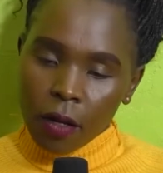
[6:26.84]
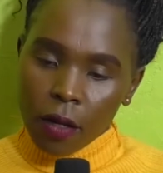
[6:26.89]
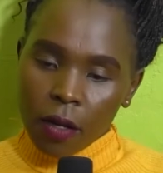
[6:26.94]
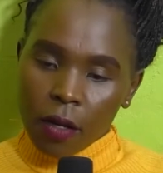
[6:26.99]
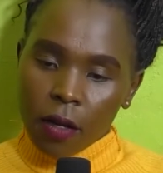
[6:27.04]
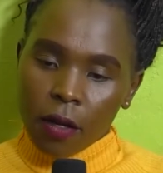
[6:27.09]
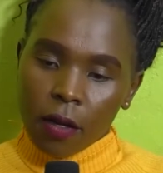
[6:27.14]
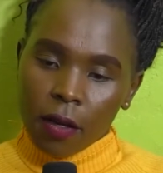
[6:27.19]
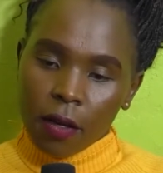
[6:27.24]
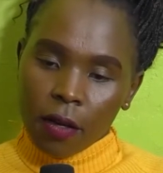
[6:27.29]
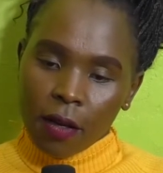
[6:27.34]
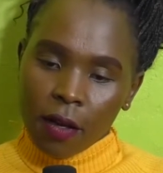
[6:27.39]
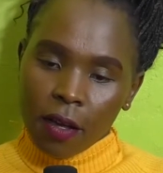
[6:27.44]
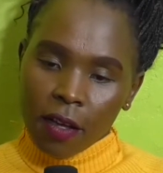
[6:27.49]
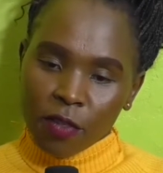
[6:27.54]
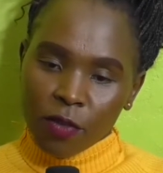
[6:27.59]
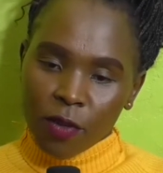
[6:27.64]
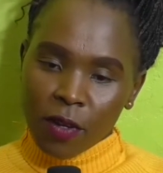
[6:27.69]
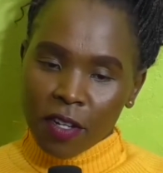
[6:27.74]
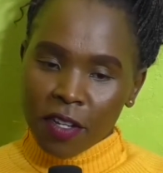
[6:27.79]

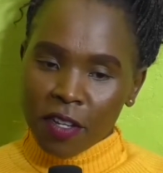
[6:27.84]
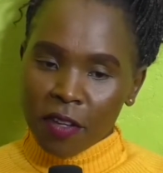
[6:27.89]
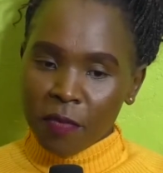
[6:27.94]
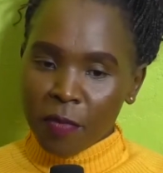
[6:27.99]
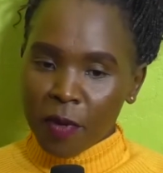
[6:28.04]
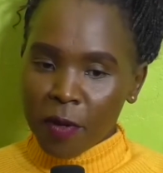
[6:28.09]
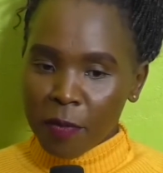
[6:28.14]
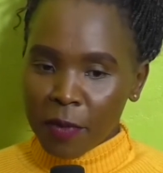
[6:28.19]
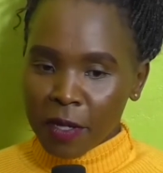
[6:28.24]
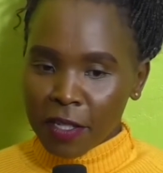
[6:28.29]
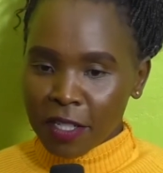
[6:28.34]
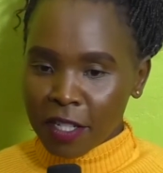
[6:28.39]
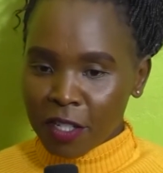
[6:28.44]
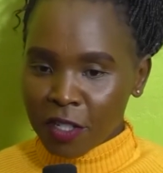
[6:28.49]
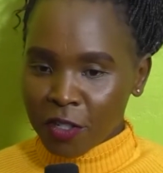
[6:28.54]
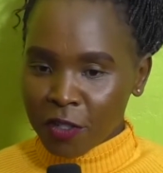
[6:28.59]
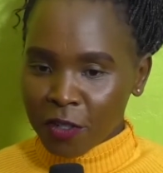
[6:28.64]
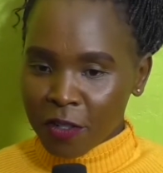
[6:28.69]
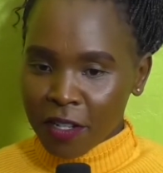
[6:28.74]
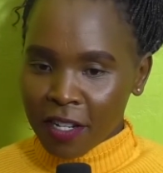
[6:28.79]
Actually,
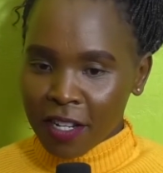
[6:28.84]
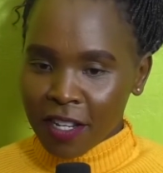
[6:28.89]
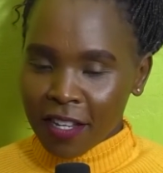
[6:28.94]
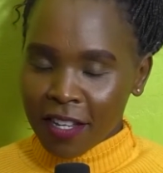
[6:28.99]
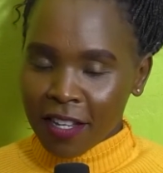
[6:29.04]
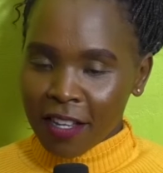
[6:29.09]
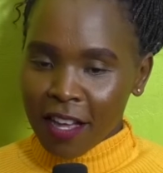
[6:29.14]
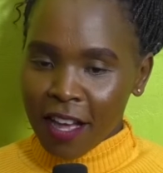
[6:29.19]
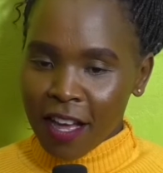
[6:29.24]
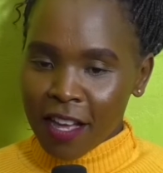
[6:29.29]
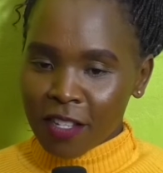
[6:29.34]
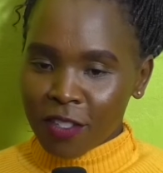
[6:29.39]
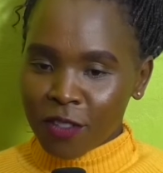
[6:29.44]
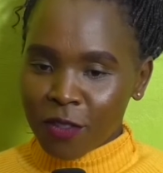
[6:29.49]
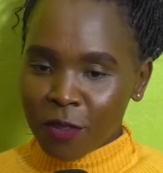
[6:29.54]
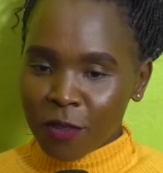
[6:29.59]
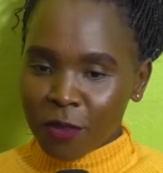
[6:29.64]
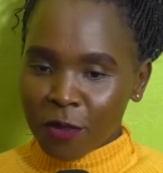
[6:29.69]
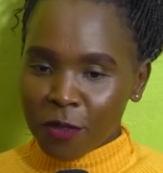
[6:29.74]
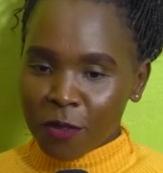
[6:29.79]
implementation has
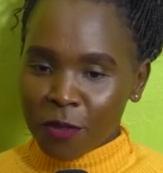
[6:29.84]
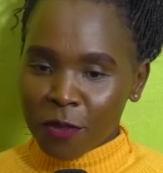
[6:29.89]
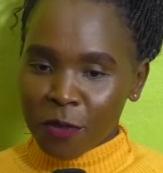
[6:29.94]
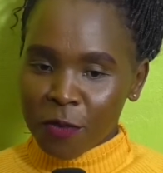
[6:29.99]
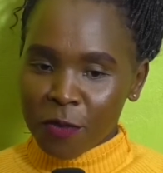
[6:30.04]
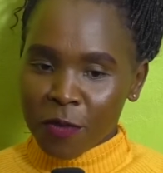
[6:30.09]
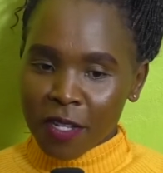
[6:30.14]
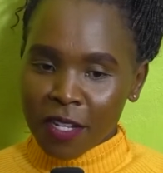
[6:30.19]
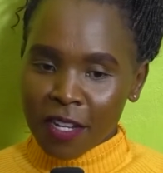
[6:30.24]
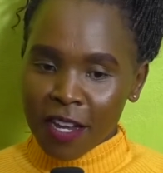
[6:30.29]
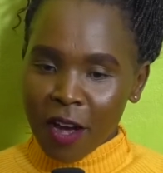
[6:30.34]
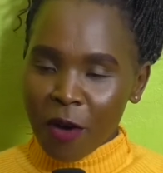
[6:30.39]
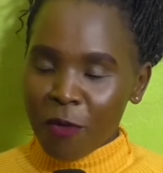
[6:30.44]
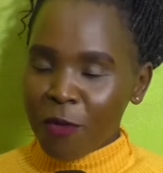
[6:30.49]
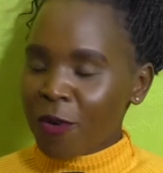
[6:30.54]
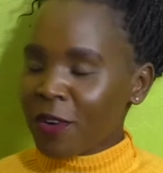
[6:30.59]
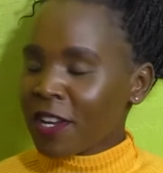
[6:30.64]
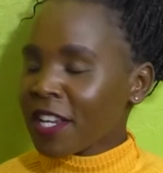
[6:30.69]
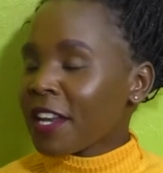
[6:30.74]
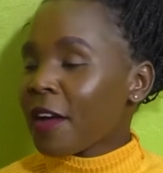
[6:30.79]
not also been a
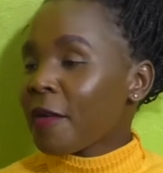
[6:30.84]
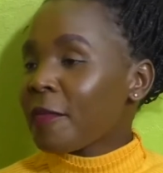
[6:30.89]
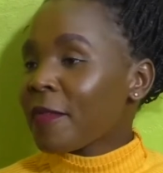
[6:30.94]
walk in a